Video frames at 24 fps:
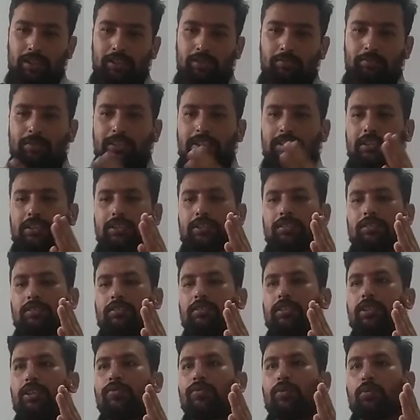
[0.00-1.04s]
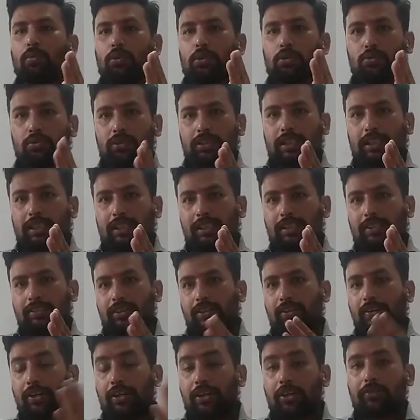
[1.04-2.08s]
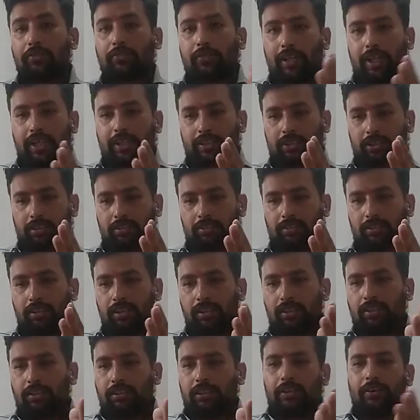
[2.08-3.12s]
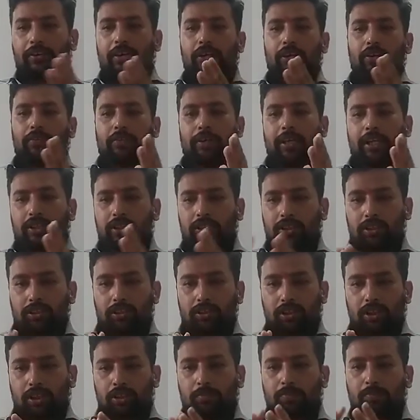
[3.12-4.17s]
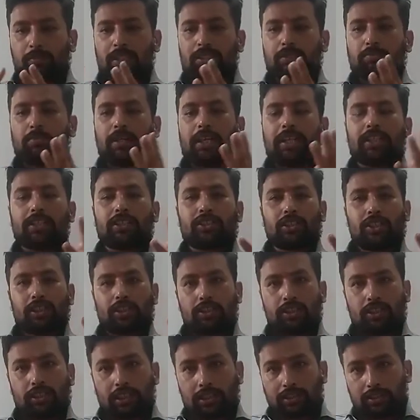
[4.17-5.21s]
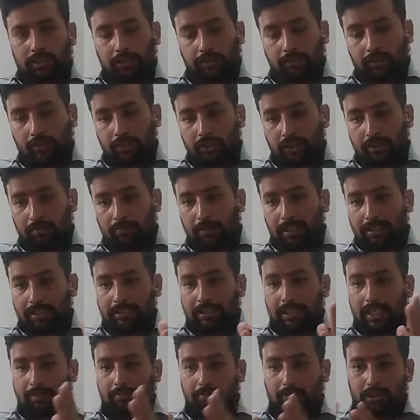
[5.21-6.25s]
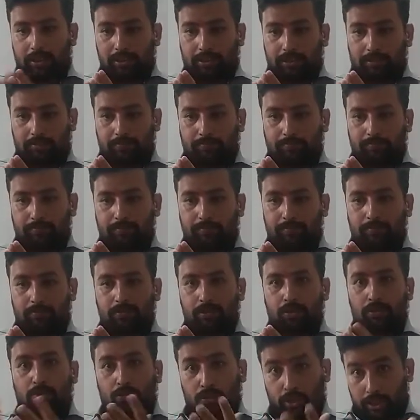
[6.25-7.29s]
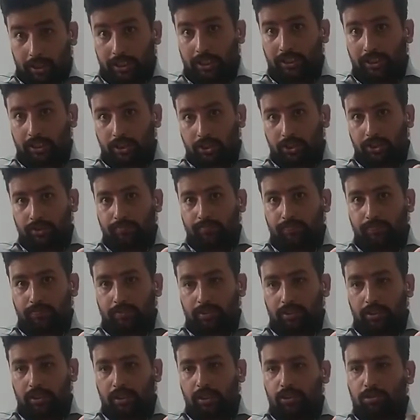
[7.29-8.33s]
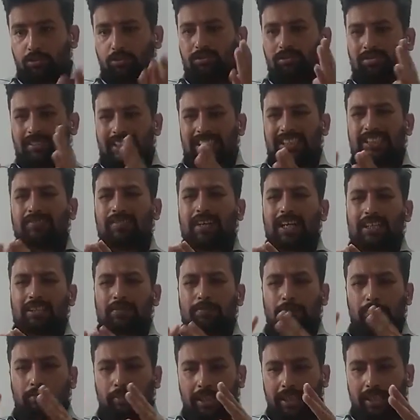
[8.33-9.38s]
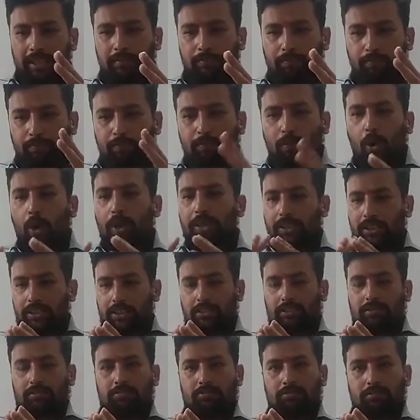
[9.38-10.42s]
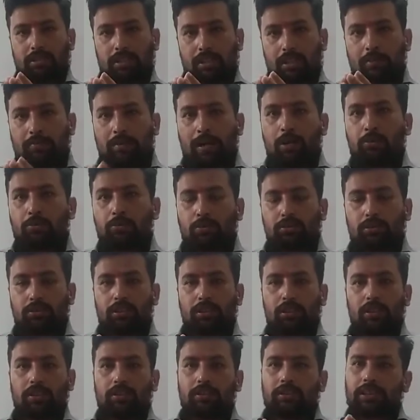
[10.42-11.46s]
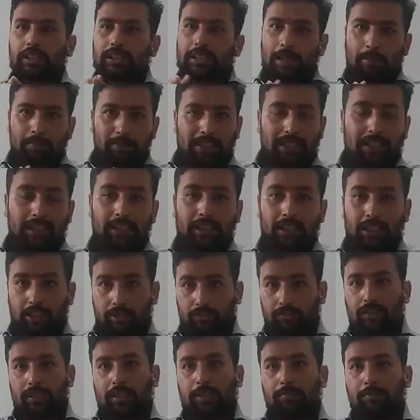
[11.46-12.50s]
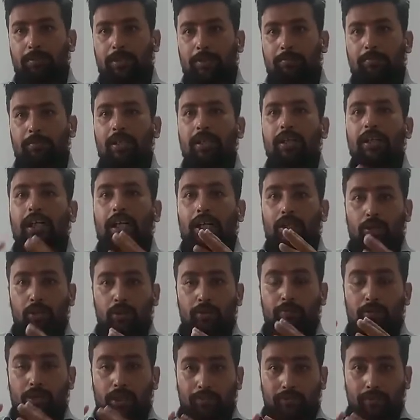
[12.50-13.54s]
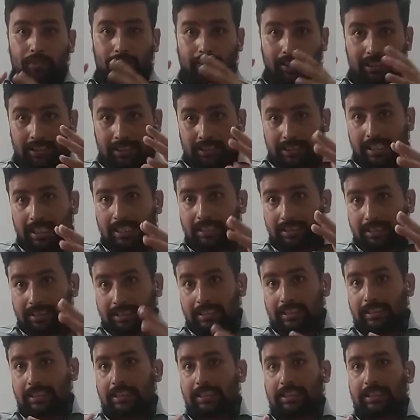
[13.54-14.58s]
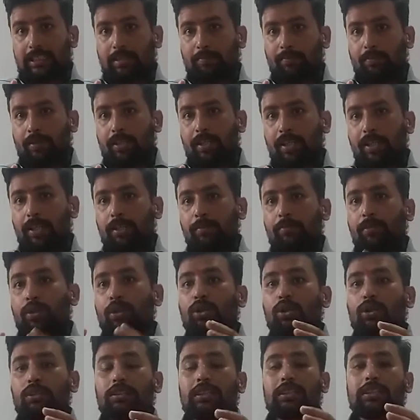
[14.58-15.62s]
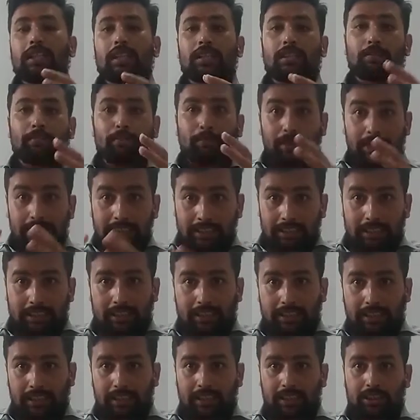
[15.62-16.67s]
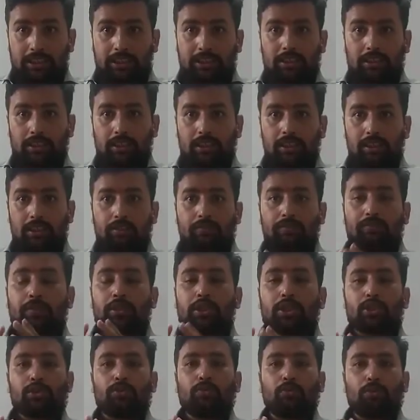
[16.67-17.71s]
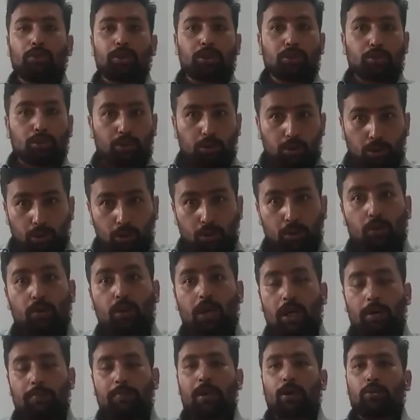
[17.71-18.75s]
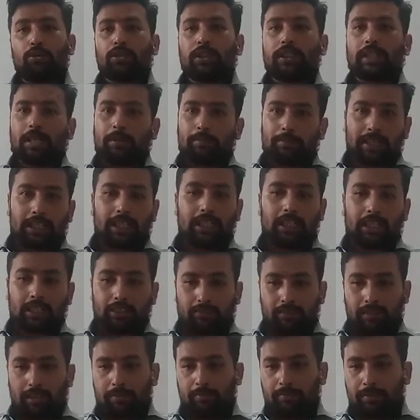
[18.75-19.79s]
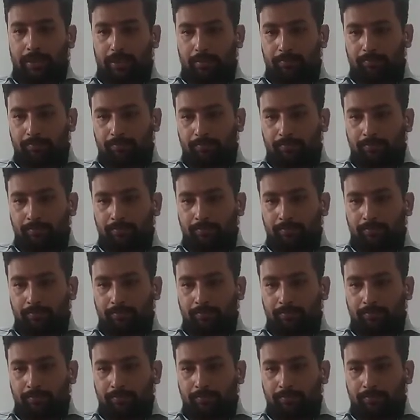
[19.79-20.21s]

Means if you want to tell the rate of reaction is called the plus minus change in concentration by the time taken to change. So these were the main points about the chemical equilibrium. I hope all of you understand this concept, because these are the basic things which we should know about the chemical equilibrium.